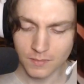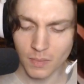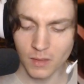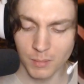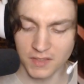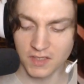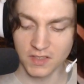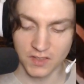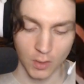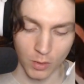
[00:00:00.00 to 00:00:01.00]
But it's
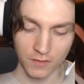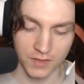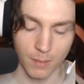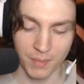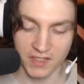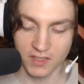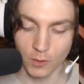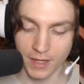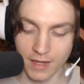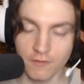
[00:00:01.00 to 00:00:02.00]
still one of the best
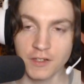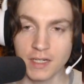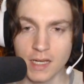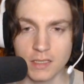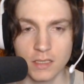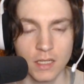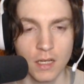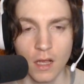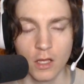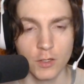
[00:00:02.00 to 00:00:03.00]
looking vanillas.
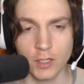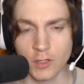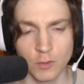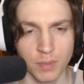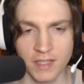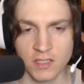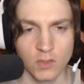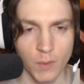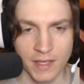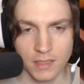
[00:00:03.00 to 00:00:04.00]
You can also play
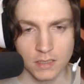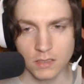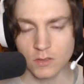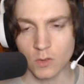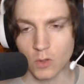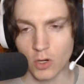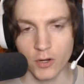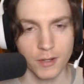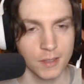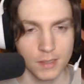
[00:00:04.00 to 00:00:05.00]
Swings
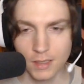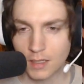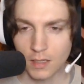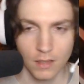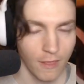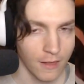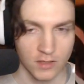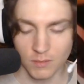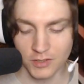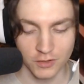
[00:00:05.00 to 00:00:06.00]
or
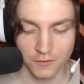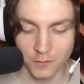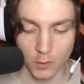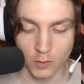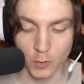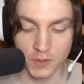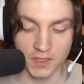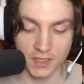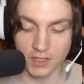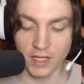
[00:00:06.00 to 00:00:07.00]
some other 4 cost
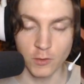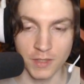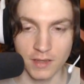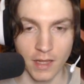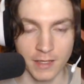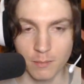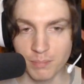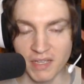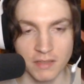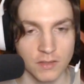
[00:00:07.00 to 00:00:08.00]
6k unit like
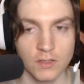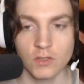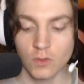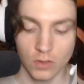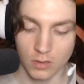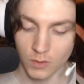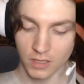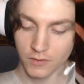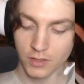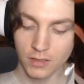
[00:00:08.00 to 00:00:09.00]
Bins or
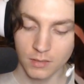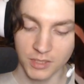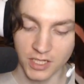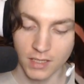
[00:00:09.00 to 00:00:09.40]
whatever, but yeah.